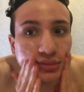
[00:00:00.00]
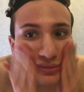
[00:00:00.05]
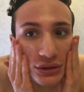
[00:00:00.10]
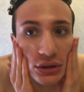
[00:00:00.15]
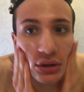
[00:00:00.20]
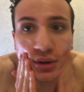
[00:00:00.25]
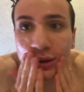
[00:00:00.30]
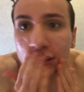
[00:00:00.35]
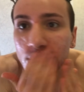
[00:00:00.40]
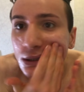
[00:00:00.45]

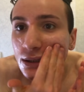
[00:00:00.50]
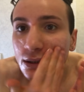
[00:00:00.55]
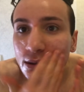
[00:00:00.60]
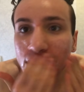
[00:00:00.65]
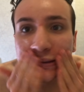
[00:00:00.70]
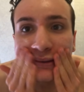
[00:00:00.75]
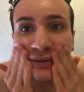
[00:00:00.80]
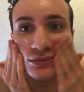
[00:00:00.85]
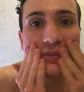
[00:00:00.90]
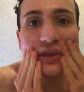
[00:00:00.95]

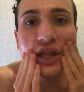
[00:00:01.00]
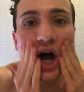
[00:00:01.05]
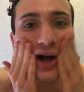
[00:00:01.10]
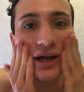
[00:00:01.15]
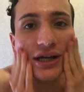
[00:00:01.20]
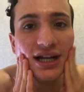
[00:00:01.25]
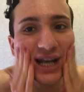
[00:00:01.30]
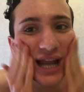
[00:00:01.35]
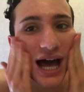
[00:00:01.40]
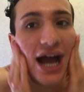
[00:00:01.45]
Okay, not
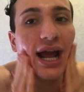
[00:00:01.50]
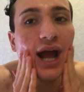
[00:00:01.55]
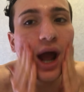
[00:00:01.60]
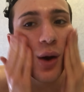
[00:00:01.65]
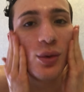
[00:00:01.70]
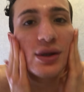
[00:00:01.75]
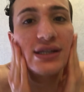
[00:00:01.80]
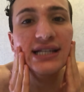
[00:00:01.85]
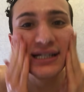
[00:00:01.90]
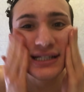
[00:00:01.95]
gonna lie, I
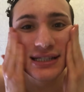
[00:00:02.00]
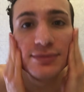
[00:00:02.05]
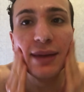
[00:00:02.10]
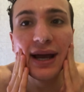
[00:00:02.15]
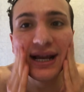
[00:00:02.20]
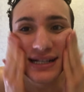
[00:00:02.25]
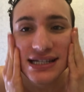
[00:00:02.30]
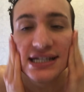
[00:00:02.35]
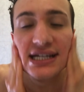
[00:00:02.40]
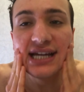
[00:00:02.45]
was
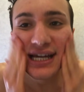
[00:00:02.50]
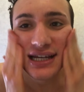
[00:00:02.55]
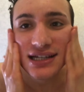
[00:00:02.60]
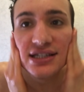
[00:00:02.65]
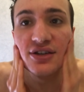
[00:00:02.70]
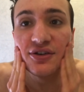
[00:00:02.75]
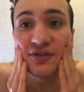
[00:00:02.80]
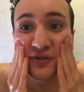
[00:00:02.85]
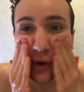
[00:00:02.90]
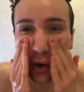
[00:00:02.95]
expecting it
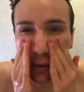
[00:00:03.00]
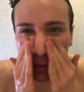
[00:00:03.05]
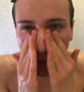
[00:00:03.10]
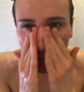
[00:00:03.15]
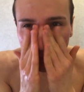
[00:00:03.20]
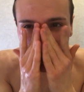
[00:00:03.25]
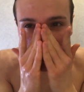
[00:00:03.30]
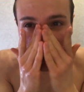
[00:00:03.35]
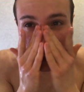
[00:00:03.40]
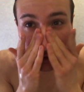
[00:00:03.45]
to foam up
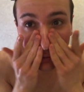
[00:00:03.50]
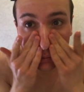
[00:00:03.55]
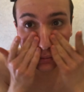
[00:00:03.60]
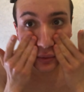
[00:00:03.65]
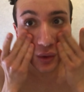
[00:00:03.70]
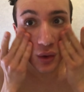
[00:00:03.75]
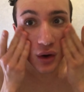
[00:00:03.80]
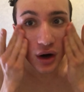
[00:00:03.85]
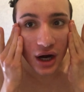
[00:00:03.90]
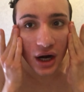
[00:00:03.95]
a little
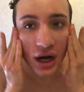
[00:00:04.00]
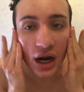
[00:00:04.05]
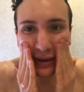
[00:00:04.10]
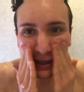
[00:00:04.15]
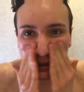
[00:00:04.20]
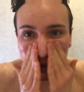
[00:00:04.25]
more, but